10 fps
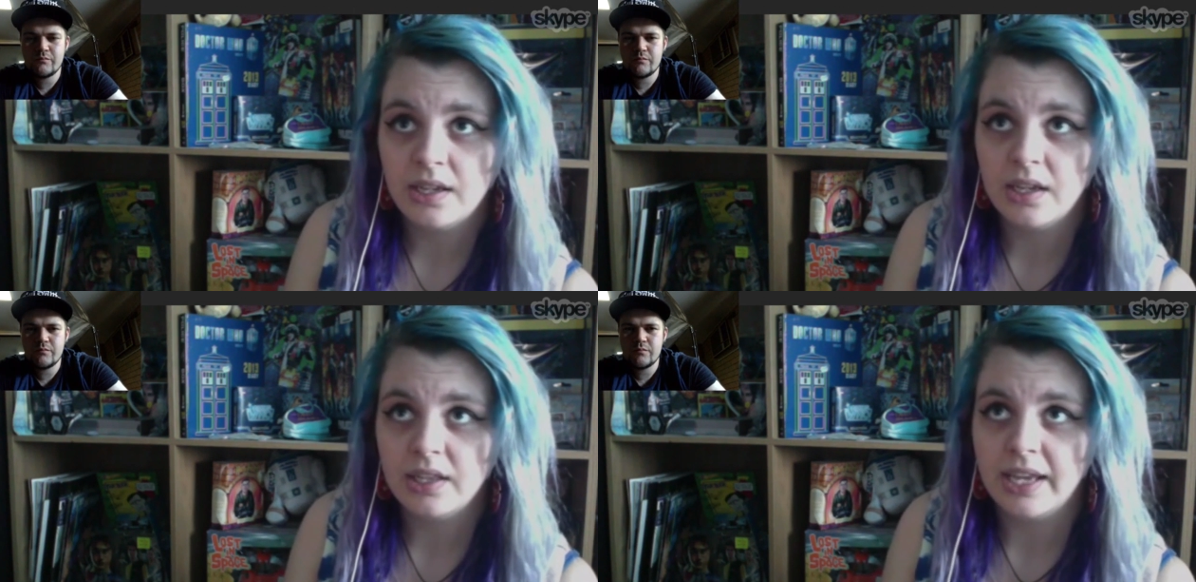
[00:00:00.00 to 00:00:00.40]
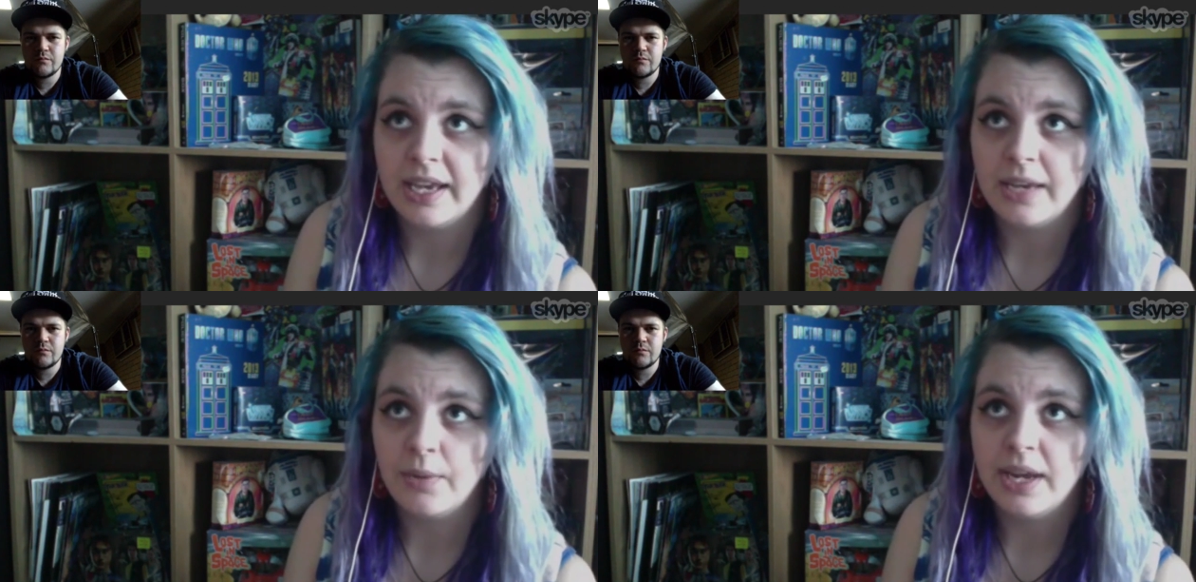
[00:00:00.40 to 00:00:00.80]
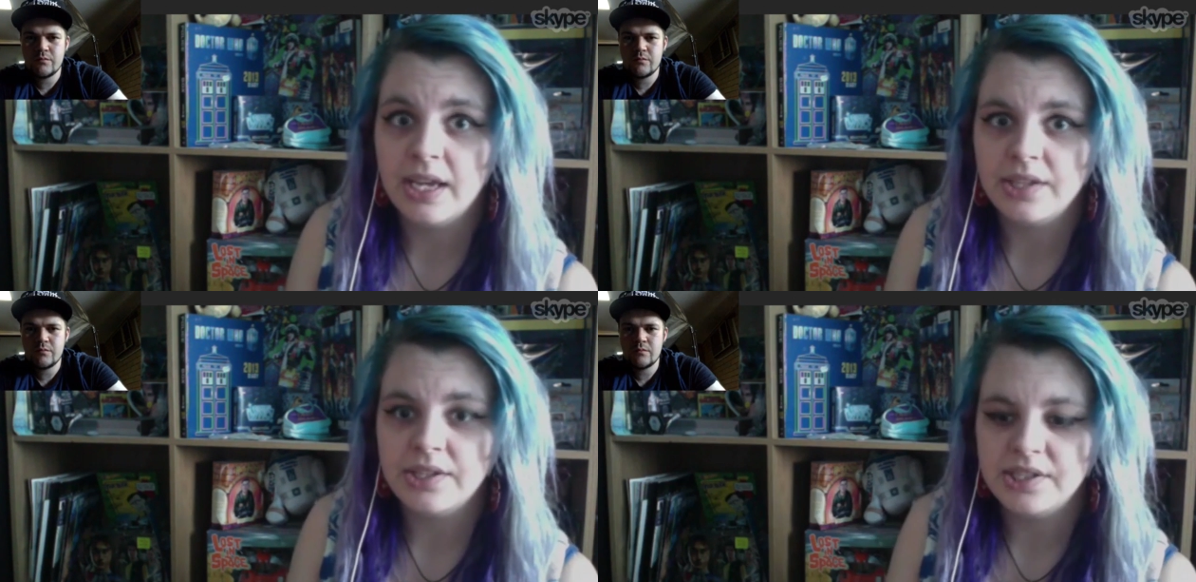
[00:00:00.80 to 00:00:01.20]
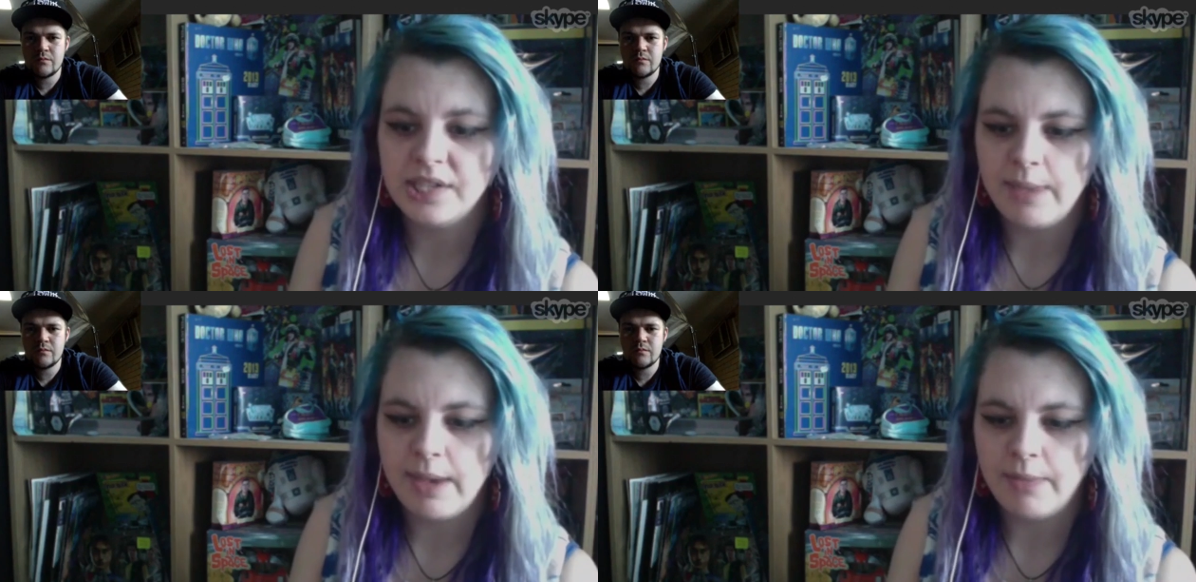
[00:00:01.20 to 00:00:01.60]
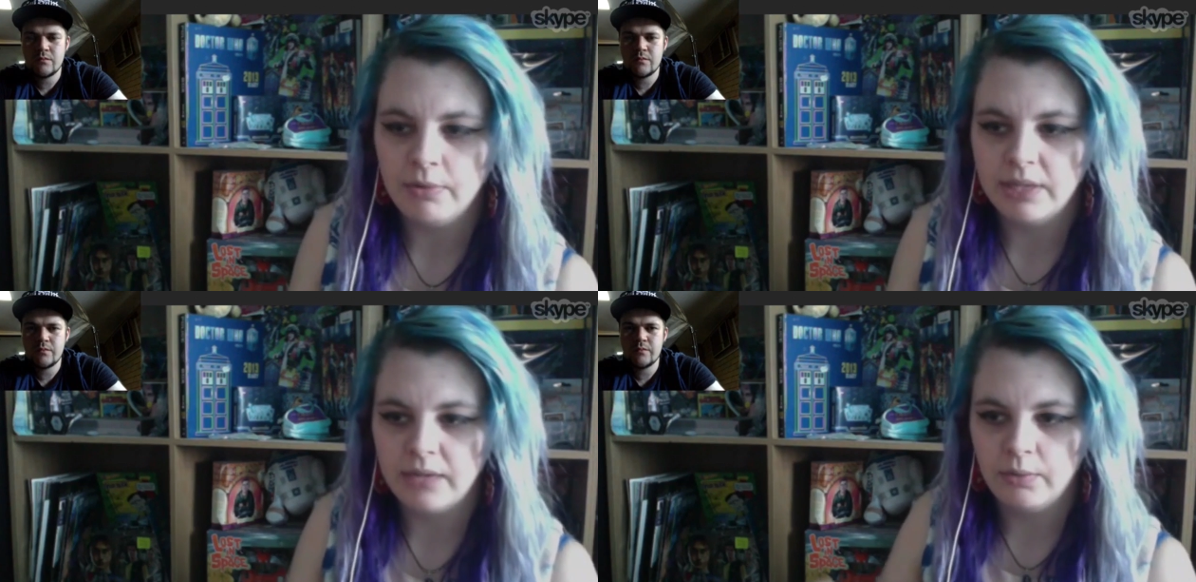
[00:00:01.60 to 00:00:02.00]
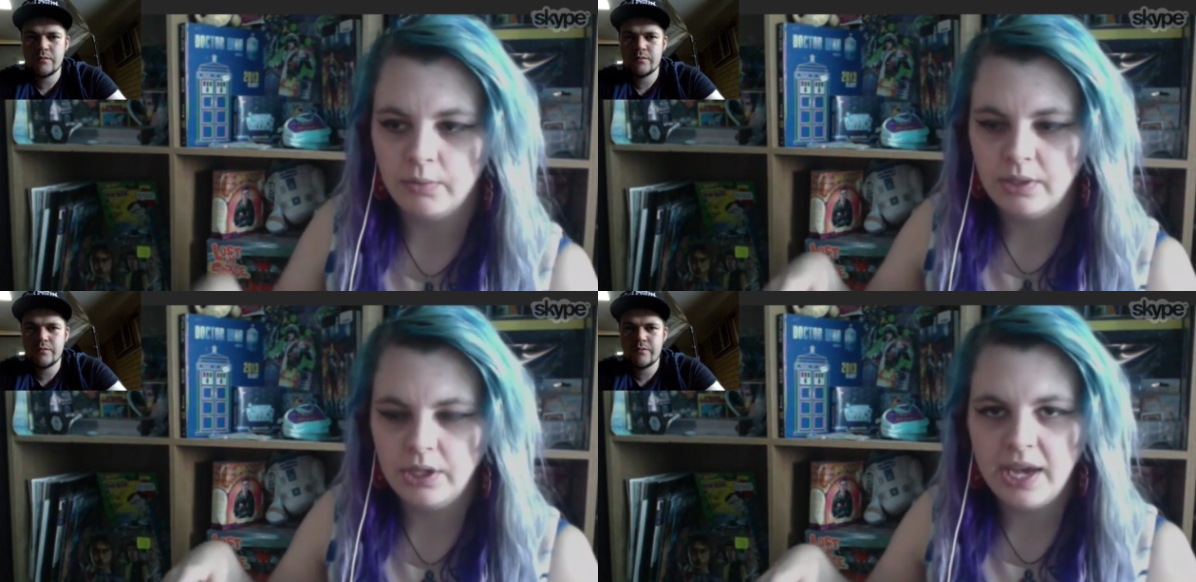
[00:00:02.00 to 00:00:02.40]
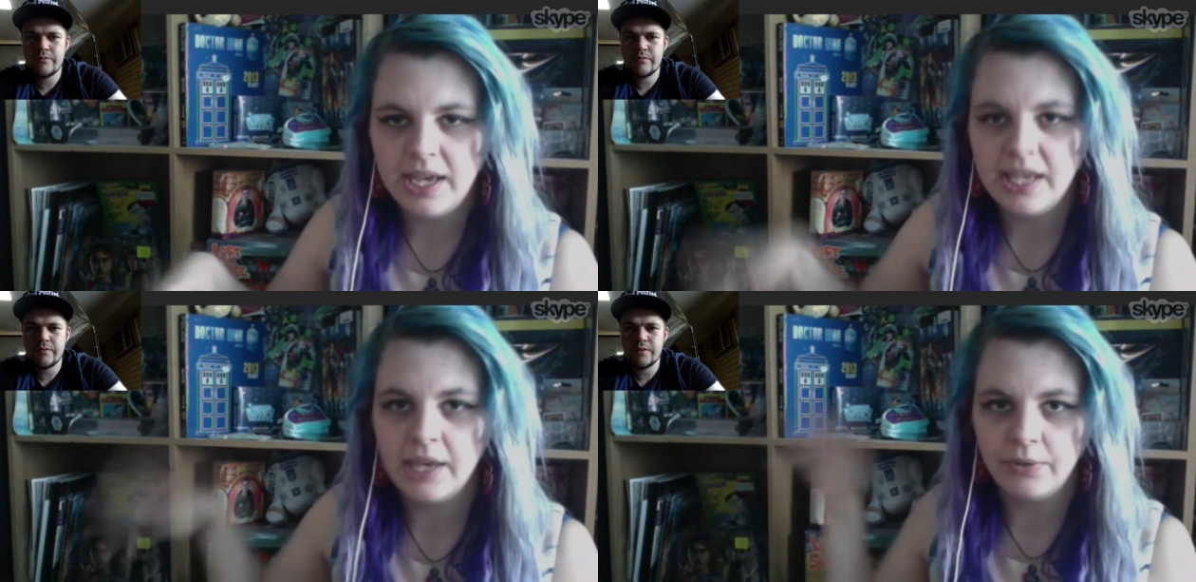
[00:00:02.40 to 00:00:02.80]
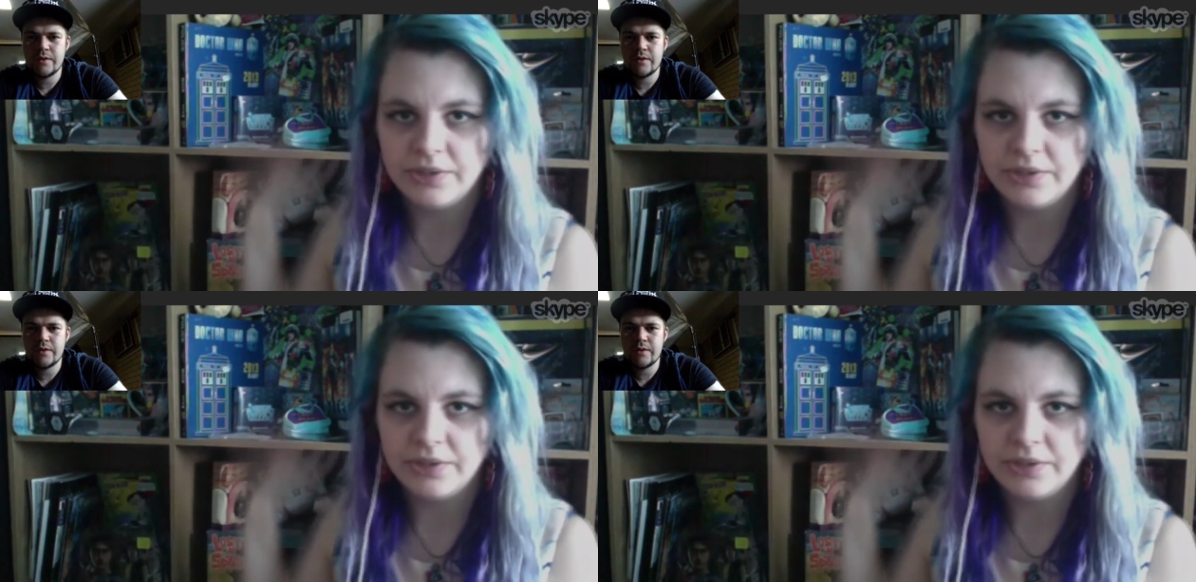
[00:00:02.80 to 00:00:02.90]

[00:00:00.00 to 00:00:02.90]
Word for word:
Speaker 1: like, when I get to see people, like, you know how you can get all